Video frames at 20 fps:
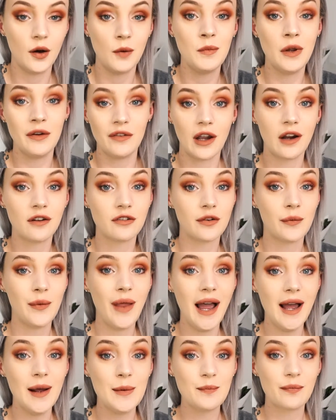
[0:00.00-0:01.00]
Moving on from
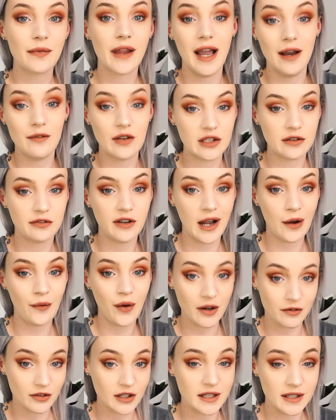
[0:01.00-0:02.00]
that, having to file
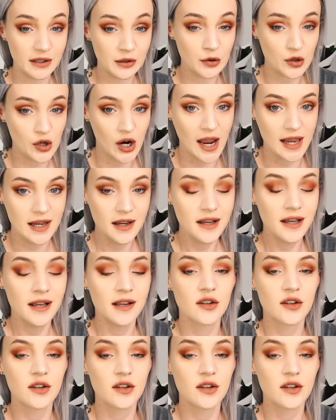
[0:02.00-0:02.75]
every single tray.